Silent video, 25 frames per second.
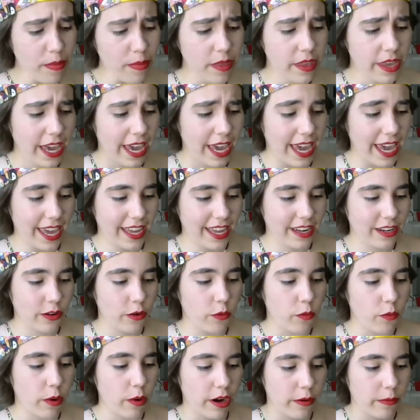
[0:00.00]
and
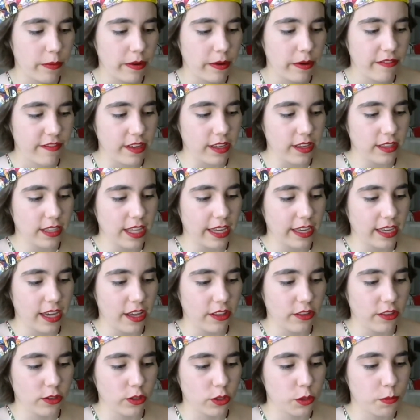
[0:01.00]
where we feel like
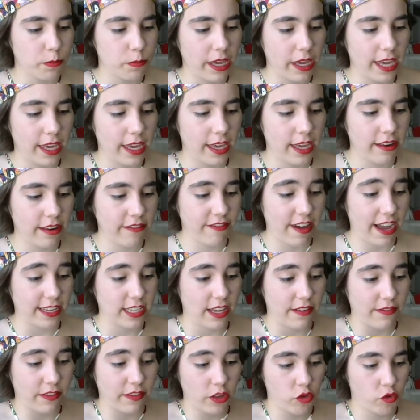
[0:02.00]
others may in
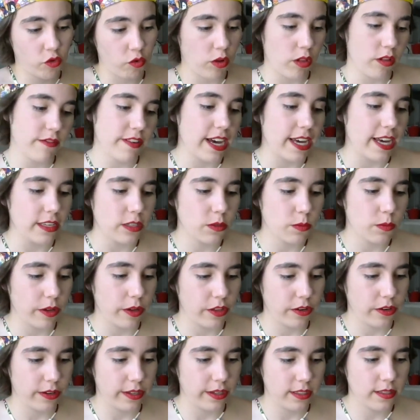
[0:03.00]
fact have control of us,
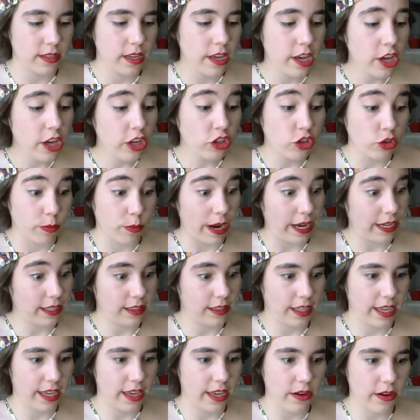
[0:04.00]
whether it's
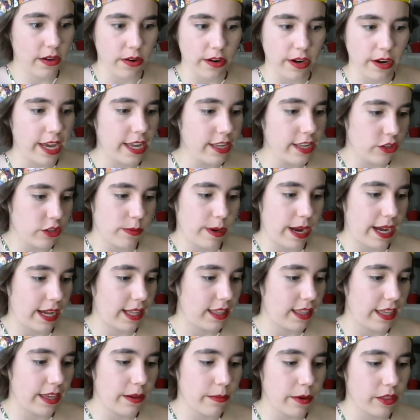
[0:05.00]
directly or
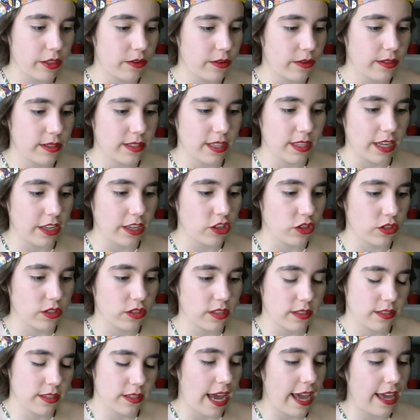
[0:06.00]
indirectly, whether it's like just
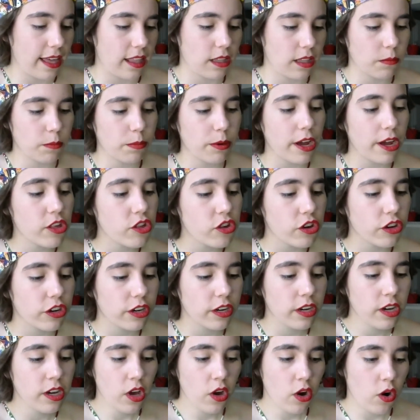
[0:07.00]
societal
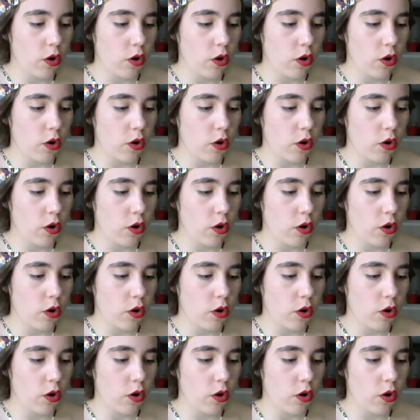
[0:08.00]
pressure,